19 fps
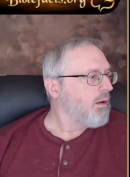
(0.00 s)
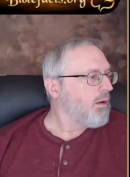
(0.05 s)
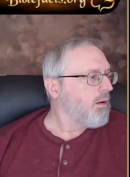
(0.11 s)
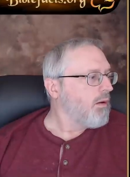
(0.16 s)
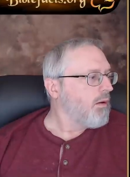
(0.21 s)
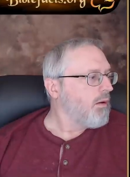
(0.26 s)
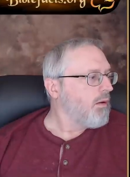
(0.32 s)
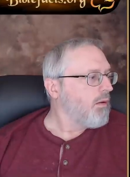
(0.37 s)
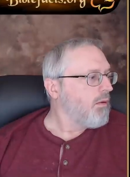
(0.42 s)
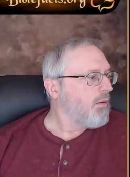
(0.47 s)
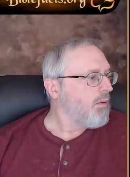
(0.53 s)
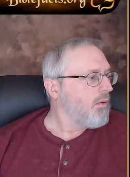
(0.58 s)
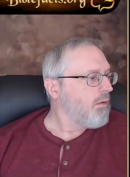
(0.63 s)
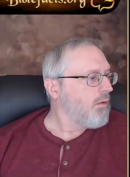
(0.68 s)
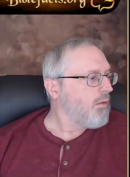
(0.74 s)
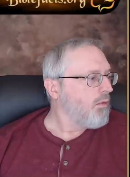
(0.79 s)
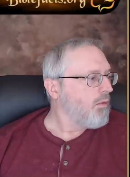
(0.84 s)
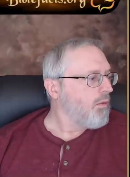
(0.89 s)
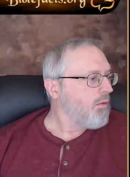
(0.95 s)

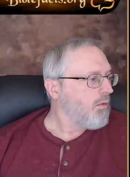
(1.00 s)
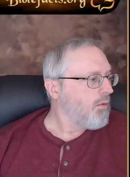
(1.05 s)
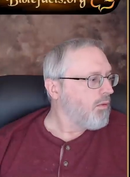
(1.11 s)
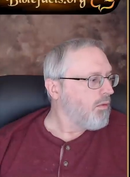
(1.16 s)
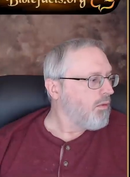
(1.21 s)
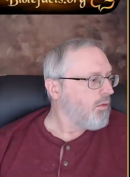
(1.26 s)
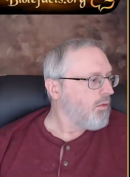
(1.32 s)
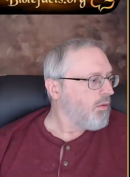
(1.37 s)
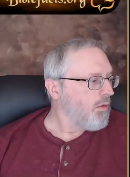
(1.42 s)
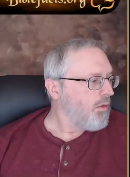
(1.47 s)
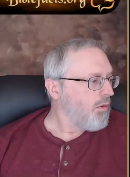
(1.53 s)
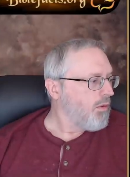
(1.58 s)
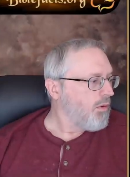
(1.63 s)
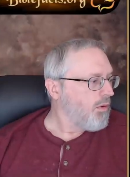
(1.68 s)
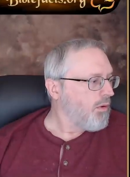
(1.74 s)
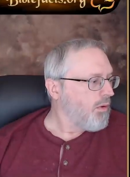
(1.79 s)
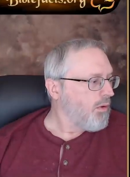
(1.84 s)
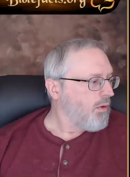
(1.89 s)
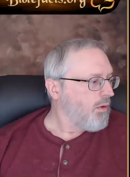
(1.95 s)

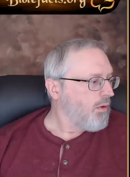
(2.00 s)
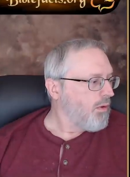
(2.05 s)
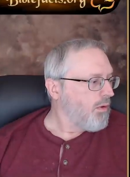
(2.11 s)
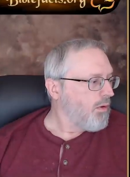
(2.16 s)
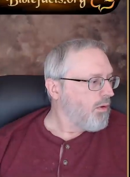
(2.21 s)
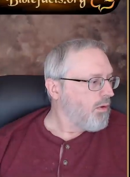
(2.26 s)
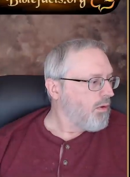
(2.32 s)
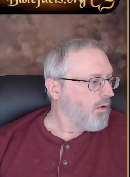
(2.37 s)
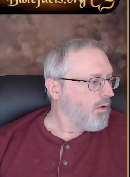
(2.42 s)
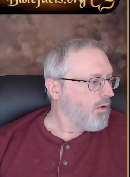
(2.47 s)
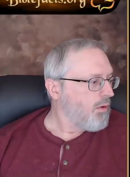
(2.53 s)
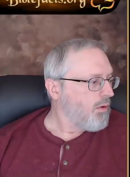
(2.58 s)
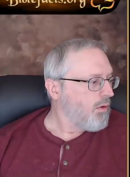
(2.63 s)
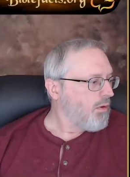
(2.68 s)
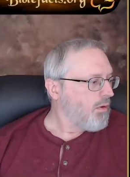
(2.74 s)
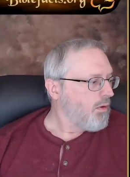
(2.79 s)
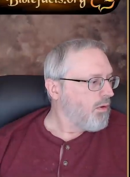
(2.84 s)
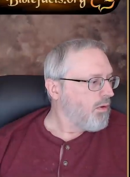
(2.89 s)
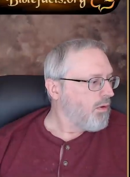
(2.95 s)

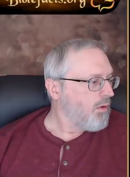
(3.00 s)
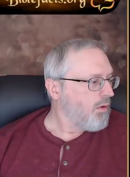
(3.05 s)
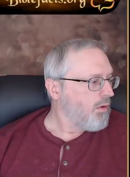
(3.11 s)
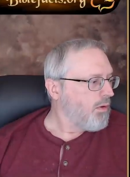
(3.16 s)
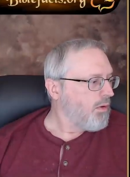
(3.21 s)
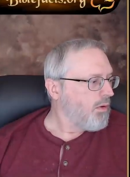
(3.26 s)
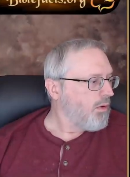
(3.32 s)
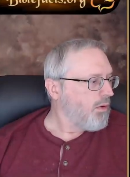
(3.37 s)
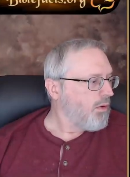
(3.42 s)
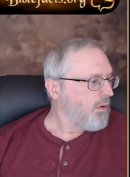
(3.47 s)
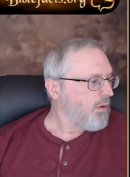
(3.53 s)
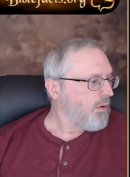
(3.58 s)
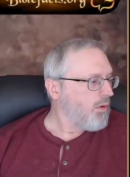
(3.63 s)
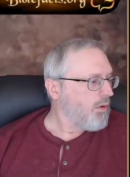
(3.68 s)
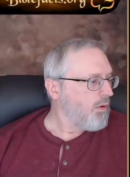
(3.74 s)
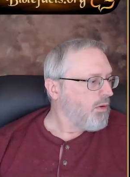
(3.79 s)
[no speech]